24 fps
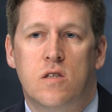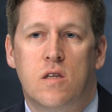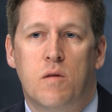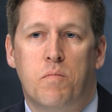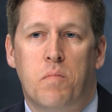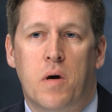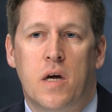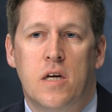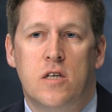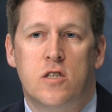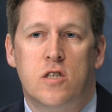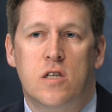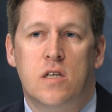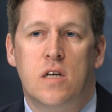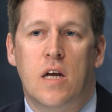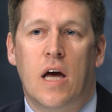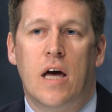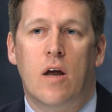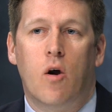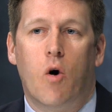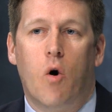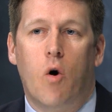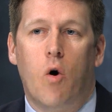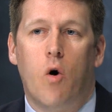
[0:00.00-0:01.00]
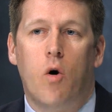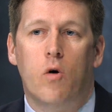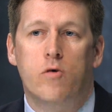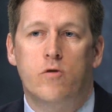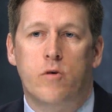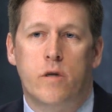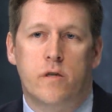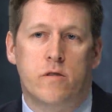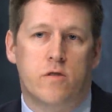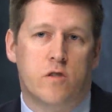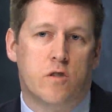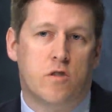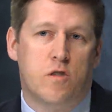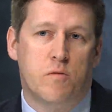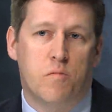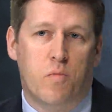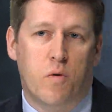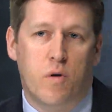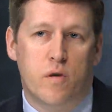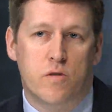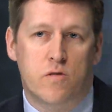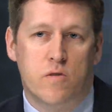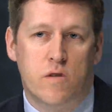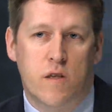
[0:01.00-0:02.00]
to the patient at all transition
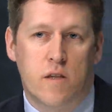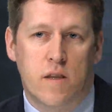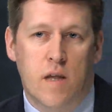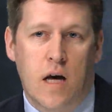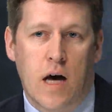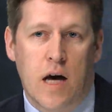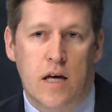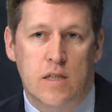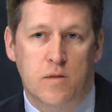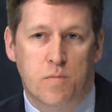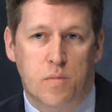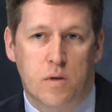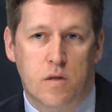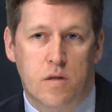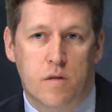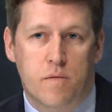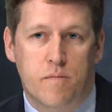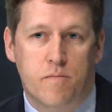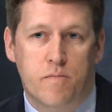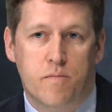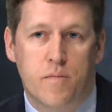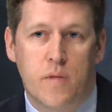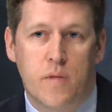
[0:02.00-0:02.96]
points within the hospital.